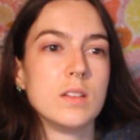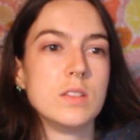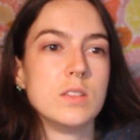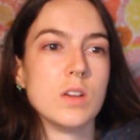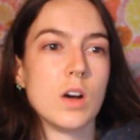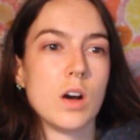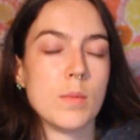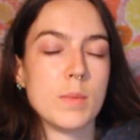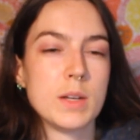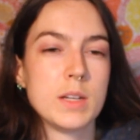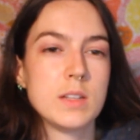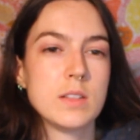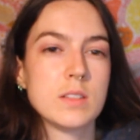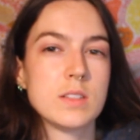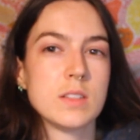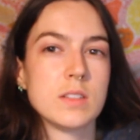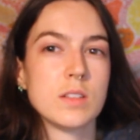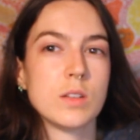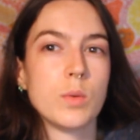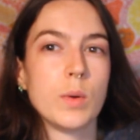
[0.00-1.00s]

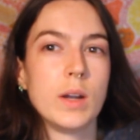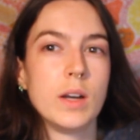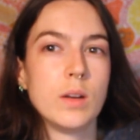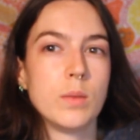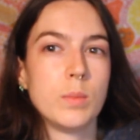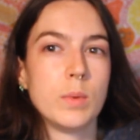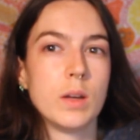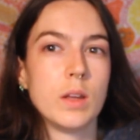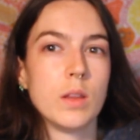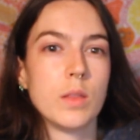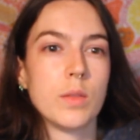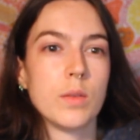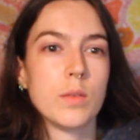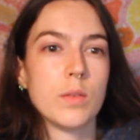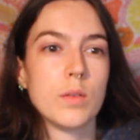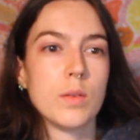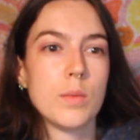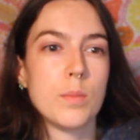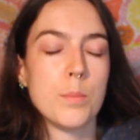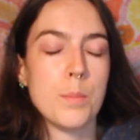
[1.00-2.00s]
dominance, is equated with
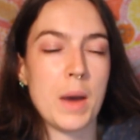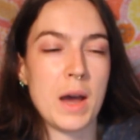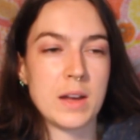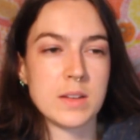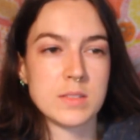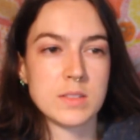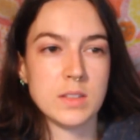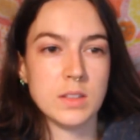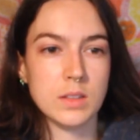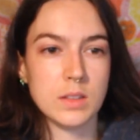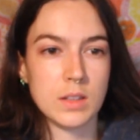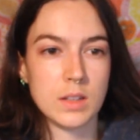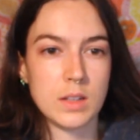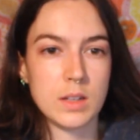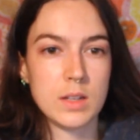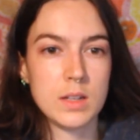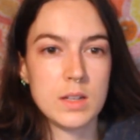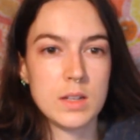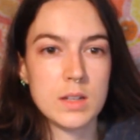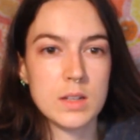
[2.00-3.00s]

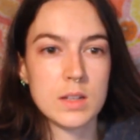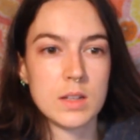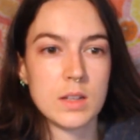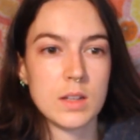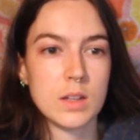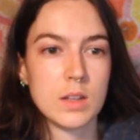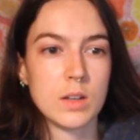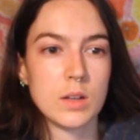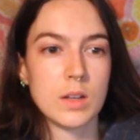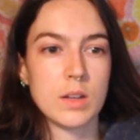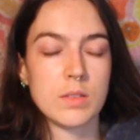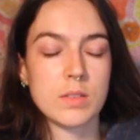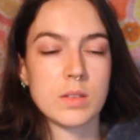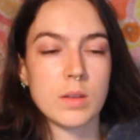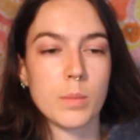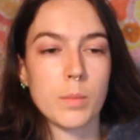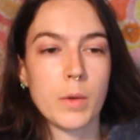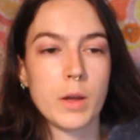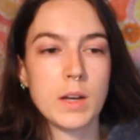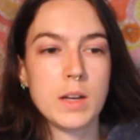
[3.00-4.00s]
masculinity, if
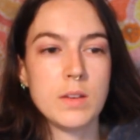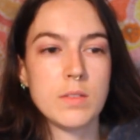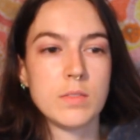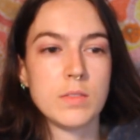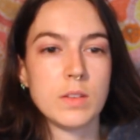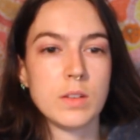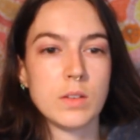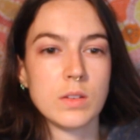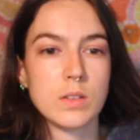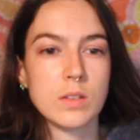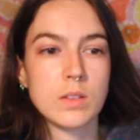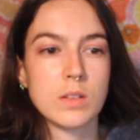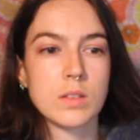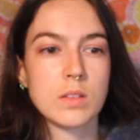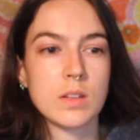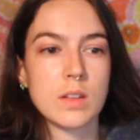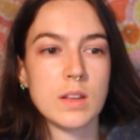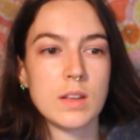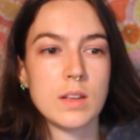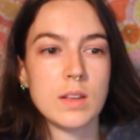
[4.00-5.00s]
somebody
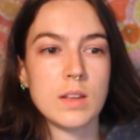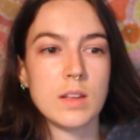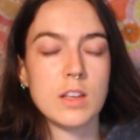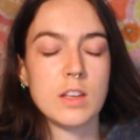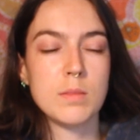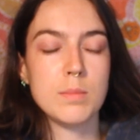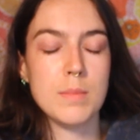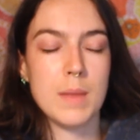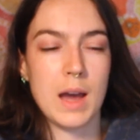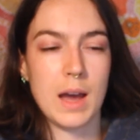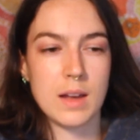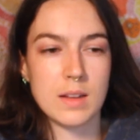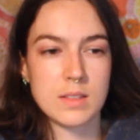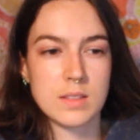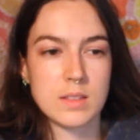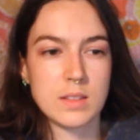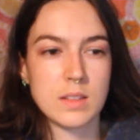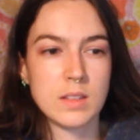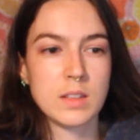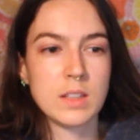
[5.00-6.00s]
feels
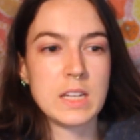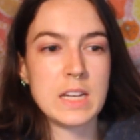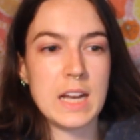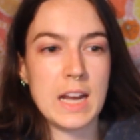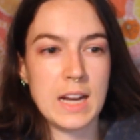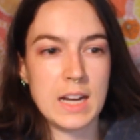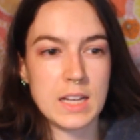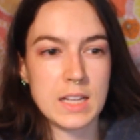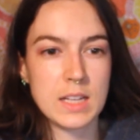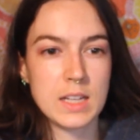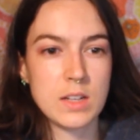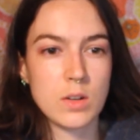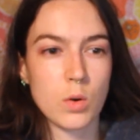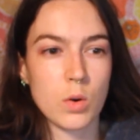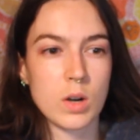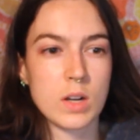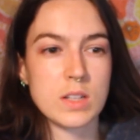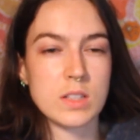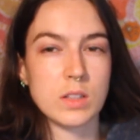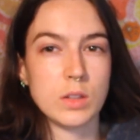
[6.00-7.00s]
emasculinated
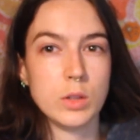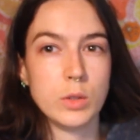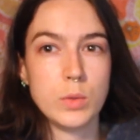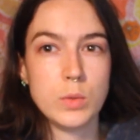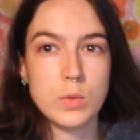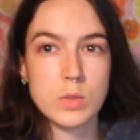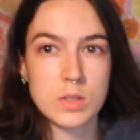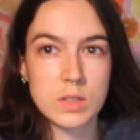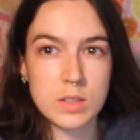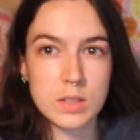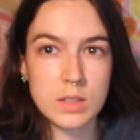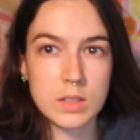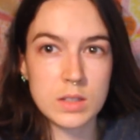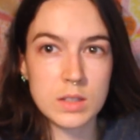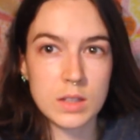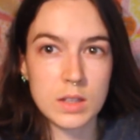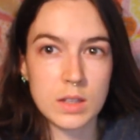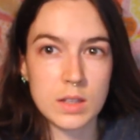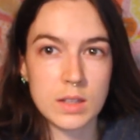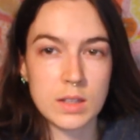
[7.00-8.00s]
or is
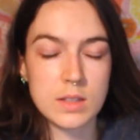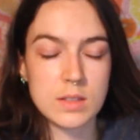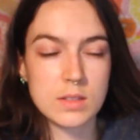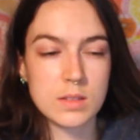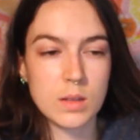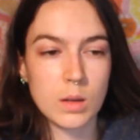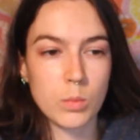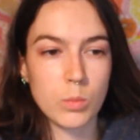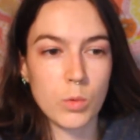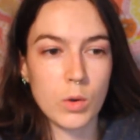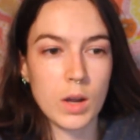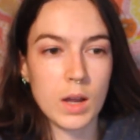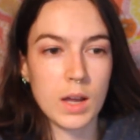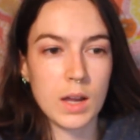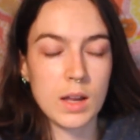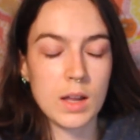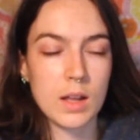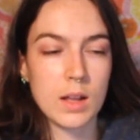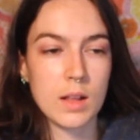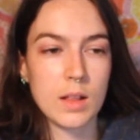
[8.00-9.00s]
losing in some
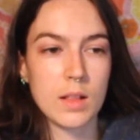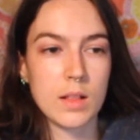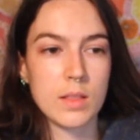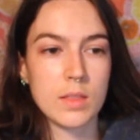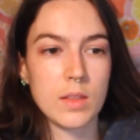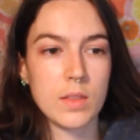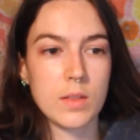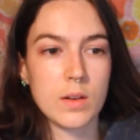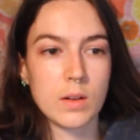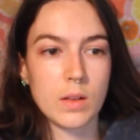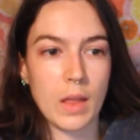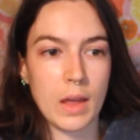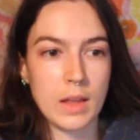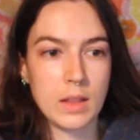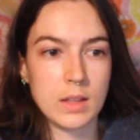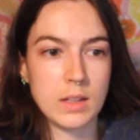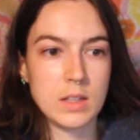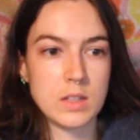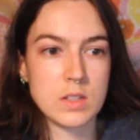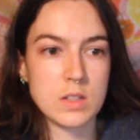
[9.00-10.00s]
way, then they're
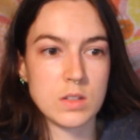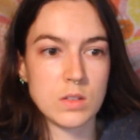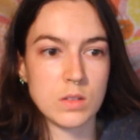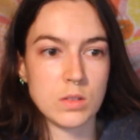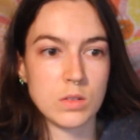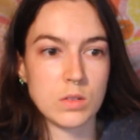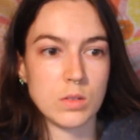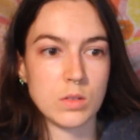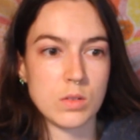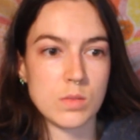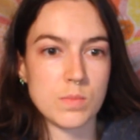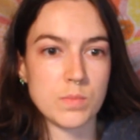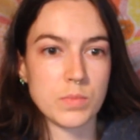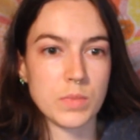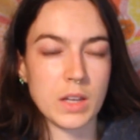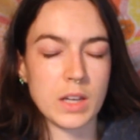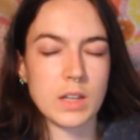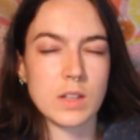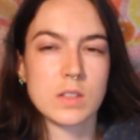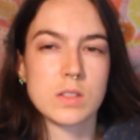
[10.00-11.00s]
likely to
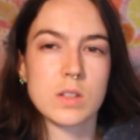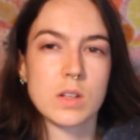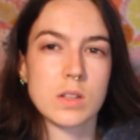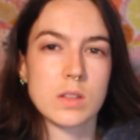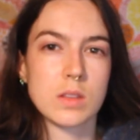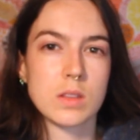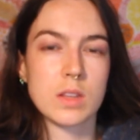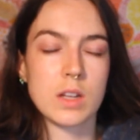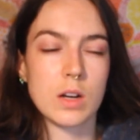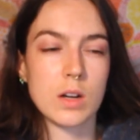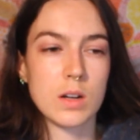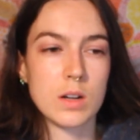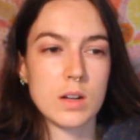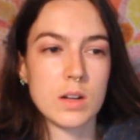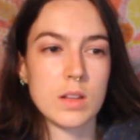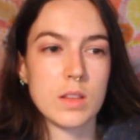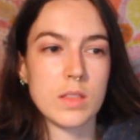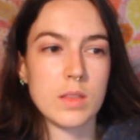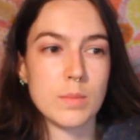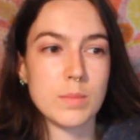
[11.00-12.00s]
like assert
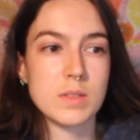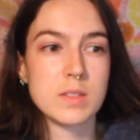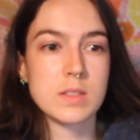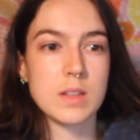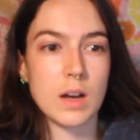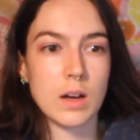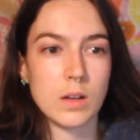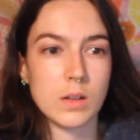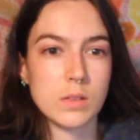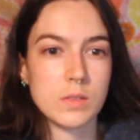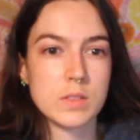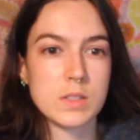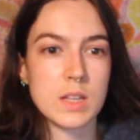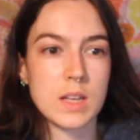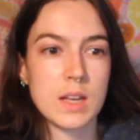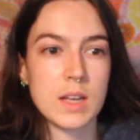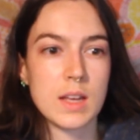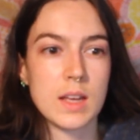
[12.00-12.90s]
themselves